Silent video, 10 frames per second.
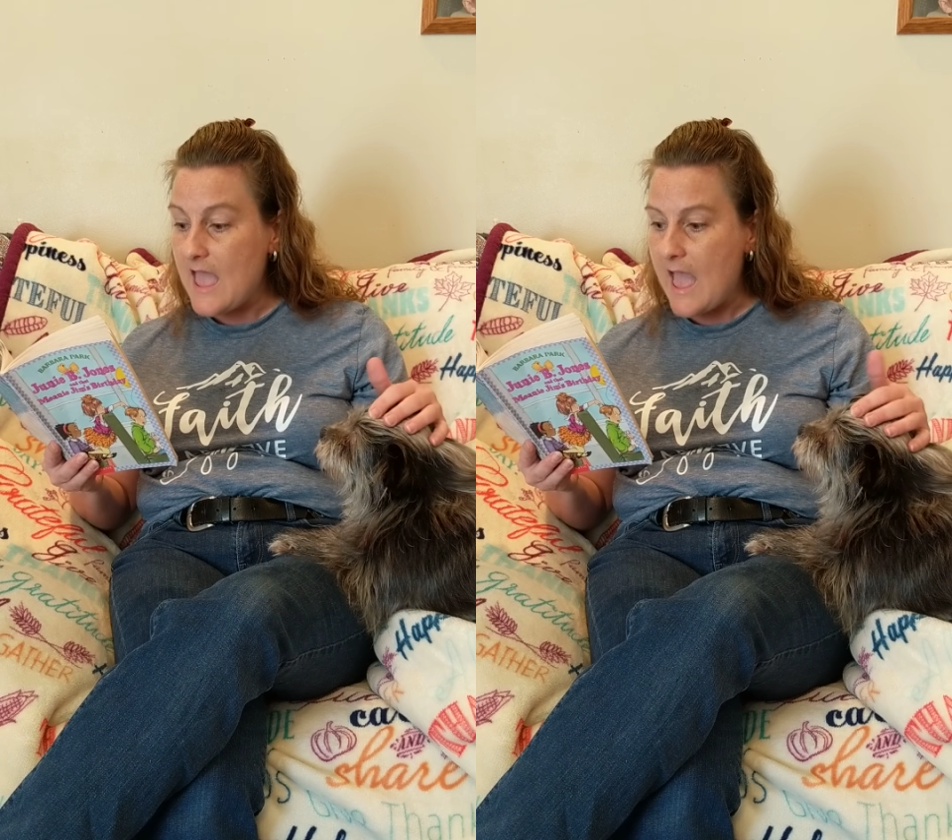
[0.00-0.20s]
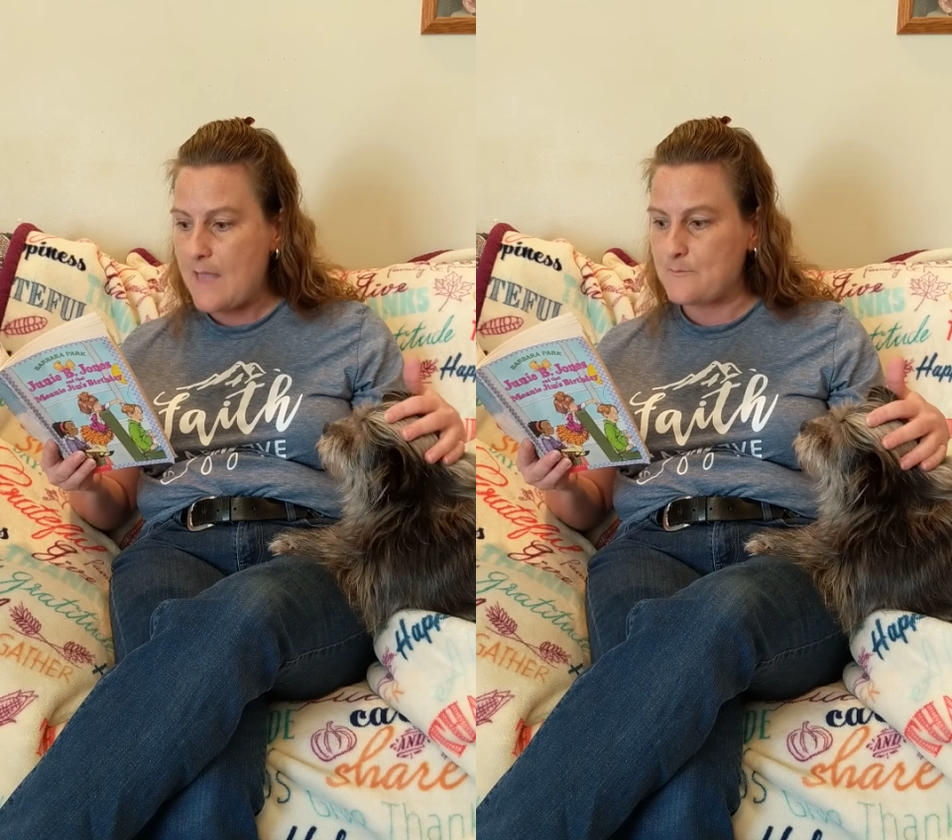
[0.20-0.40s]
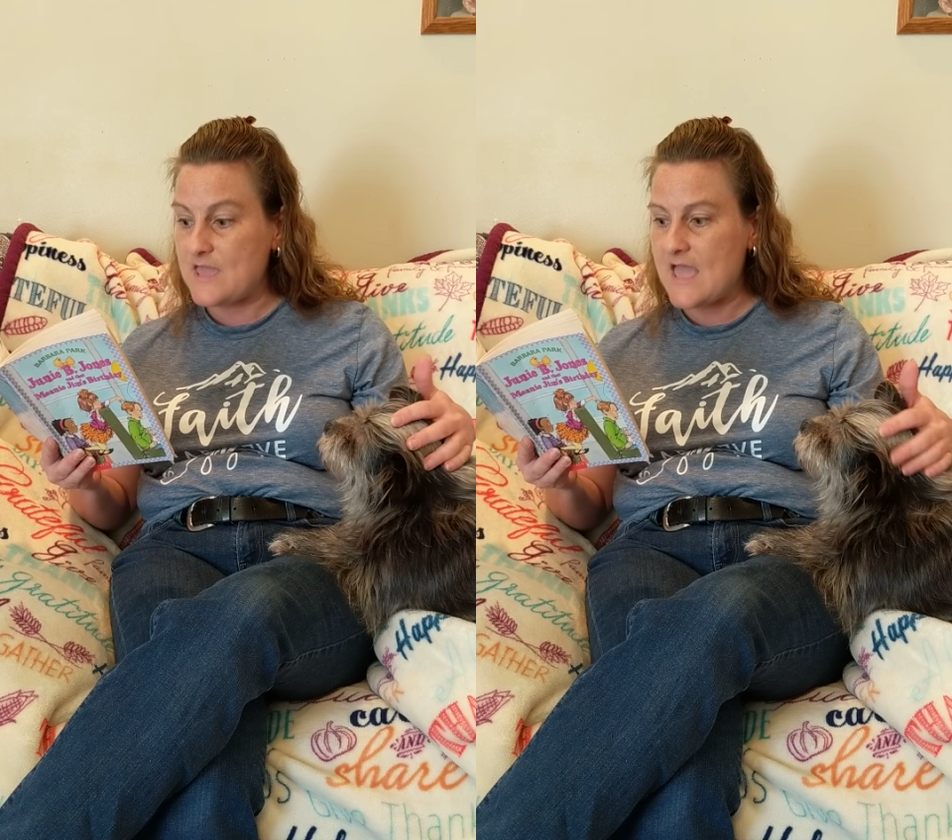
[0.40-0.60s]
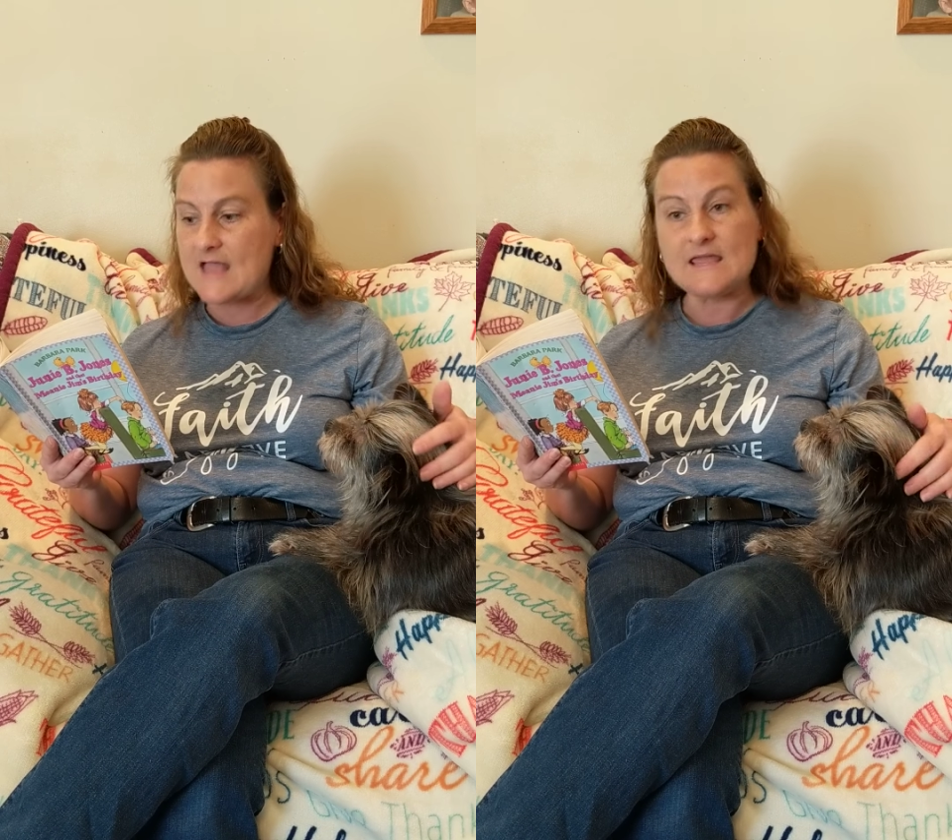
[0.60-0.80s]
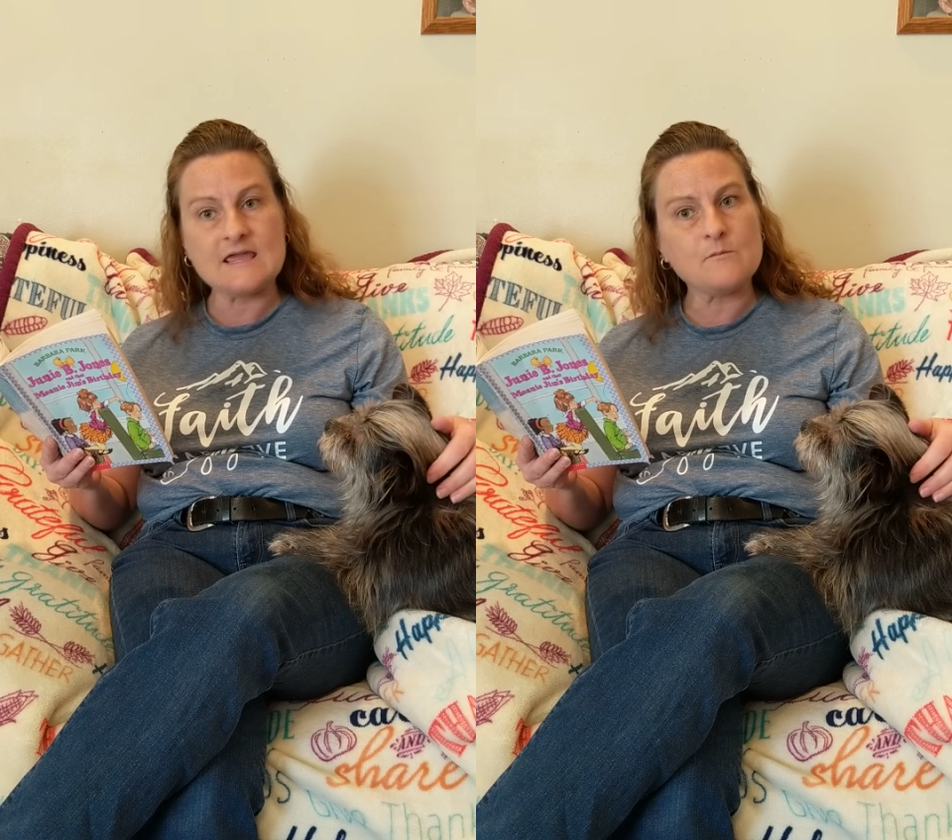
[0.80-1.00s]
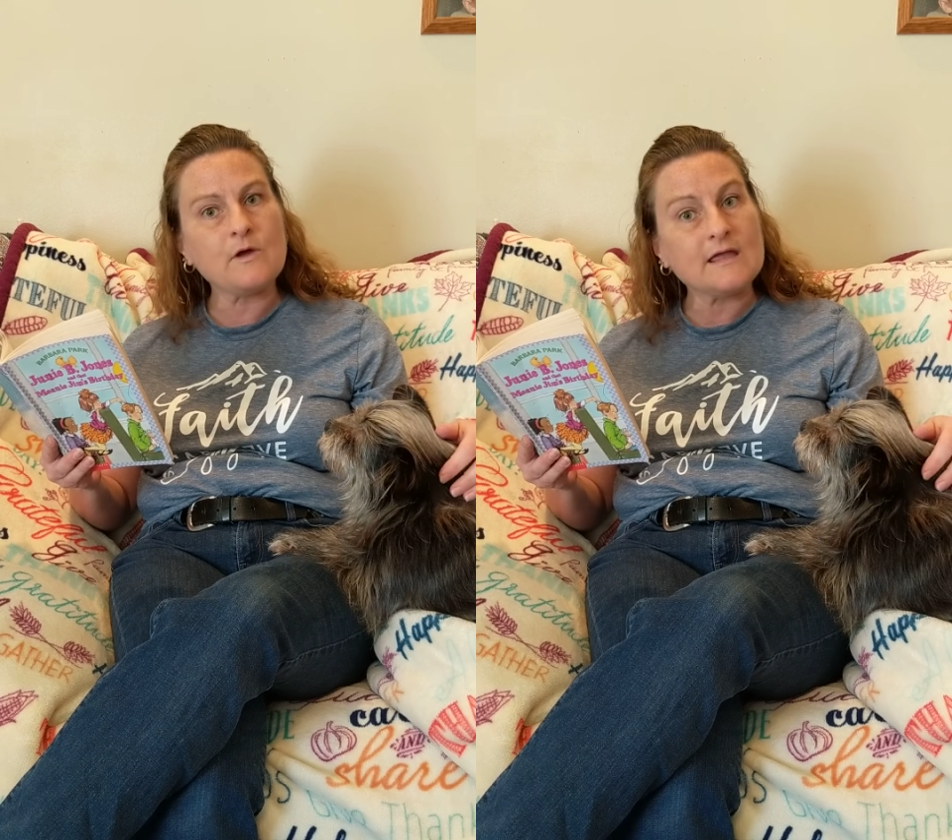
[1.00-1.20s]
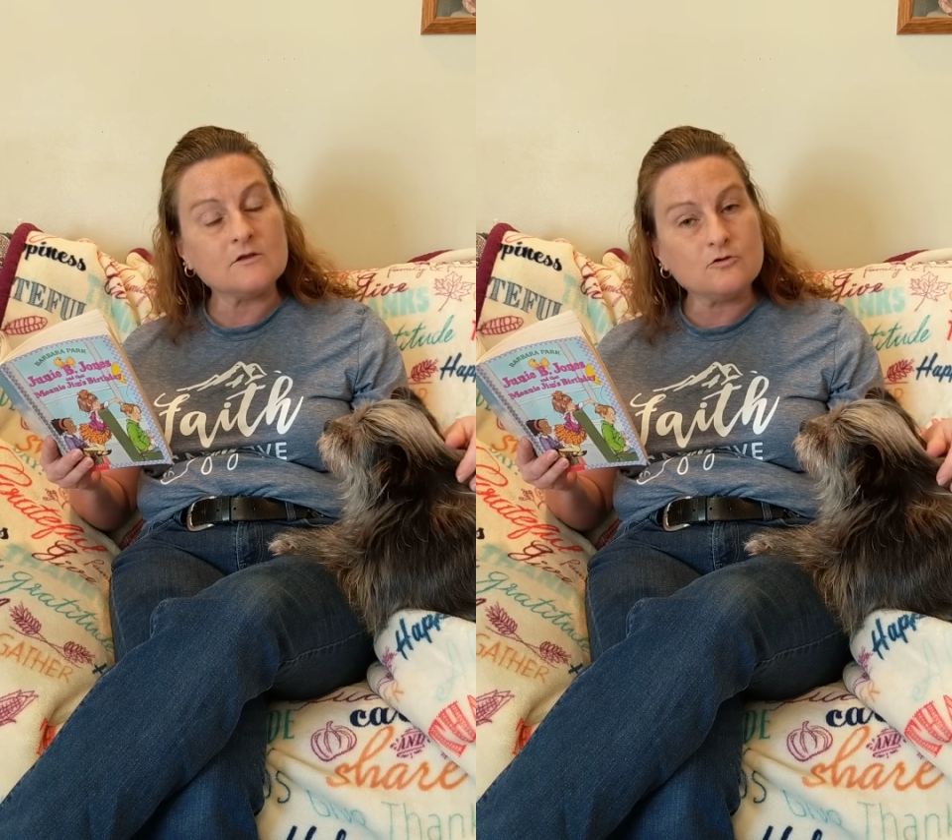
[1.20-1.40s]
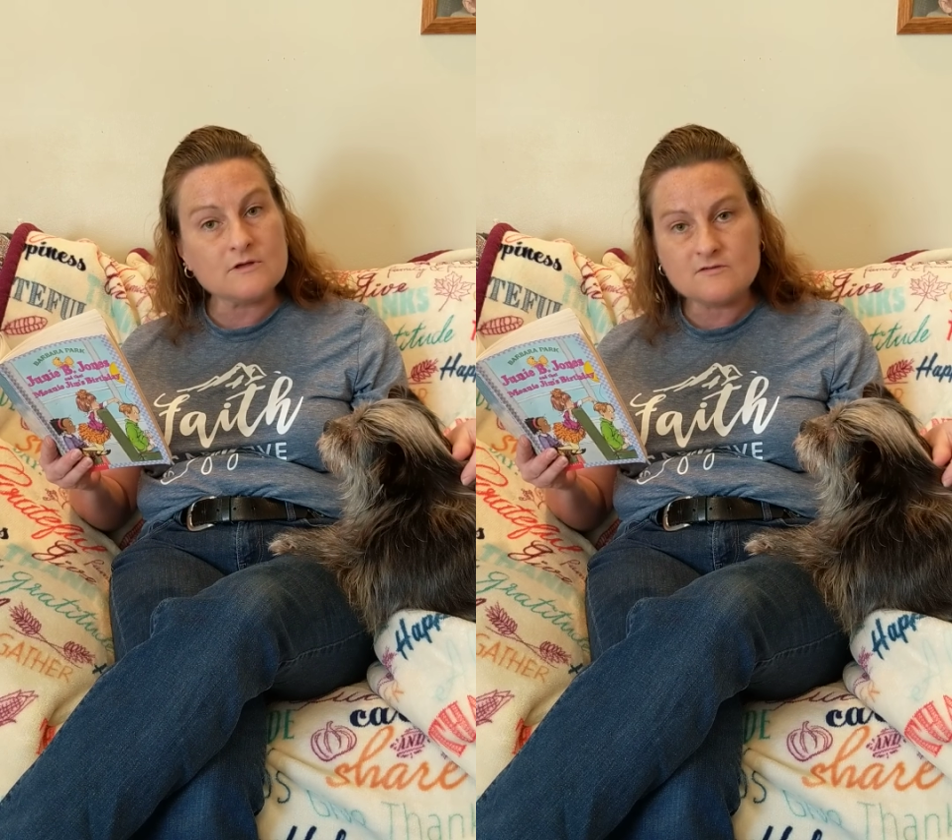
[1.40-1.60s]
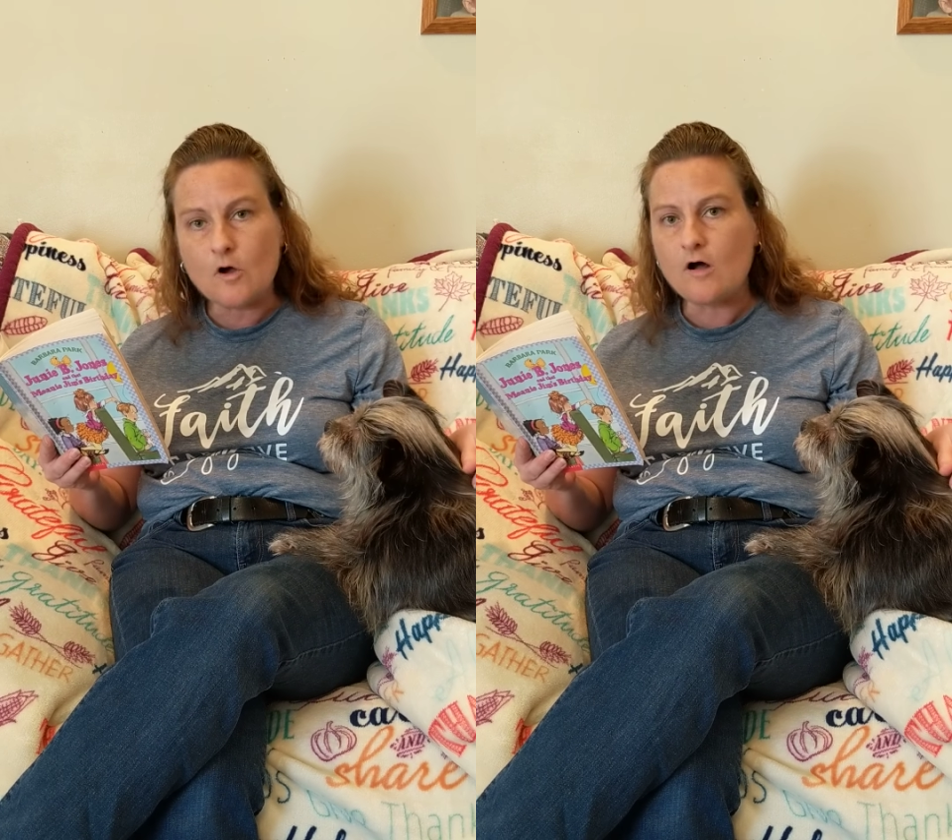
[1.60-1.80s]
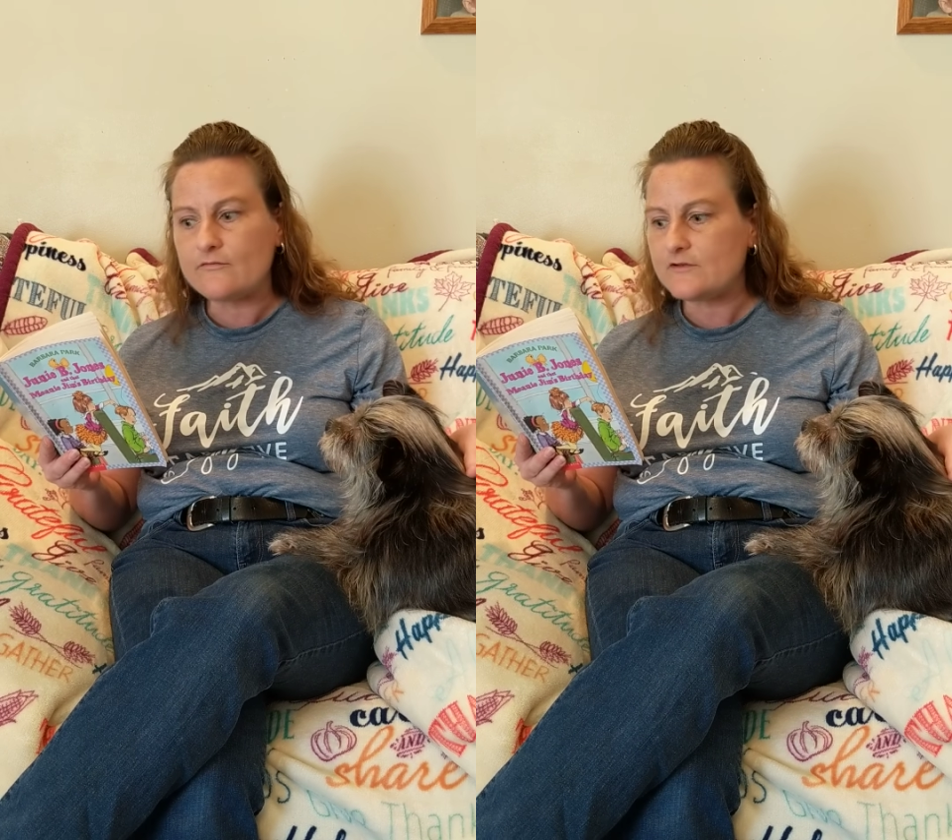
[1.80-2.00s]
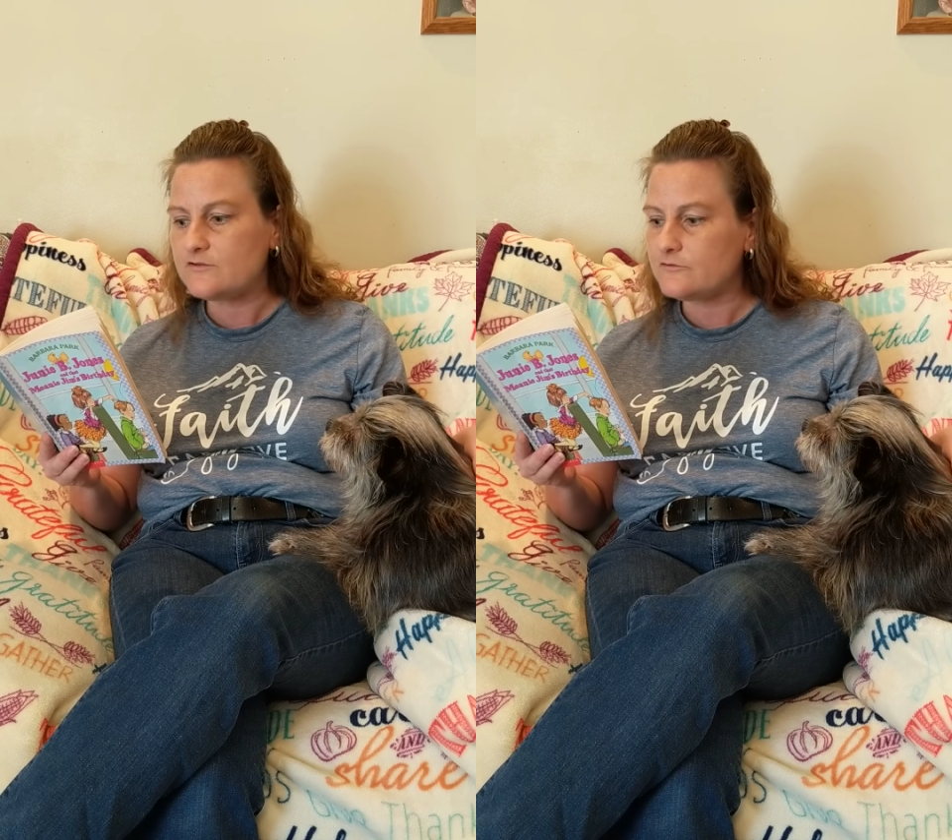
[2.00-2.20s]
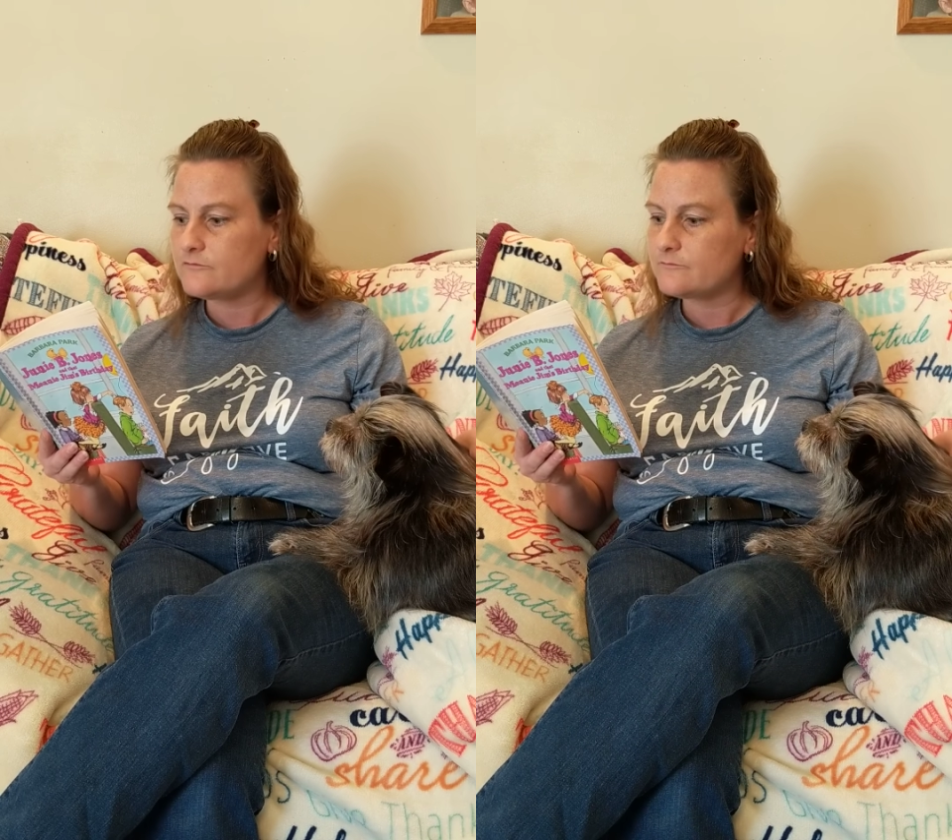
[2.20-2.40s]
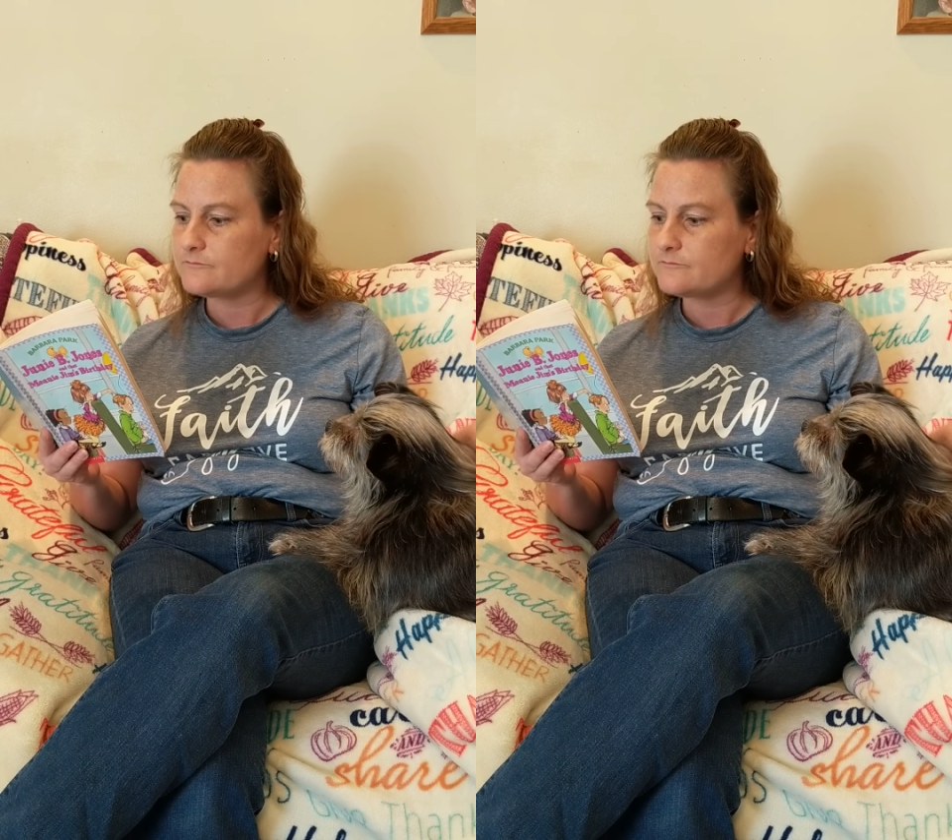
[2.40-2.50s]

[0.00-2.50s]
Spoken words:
and me and him went into his office.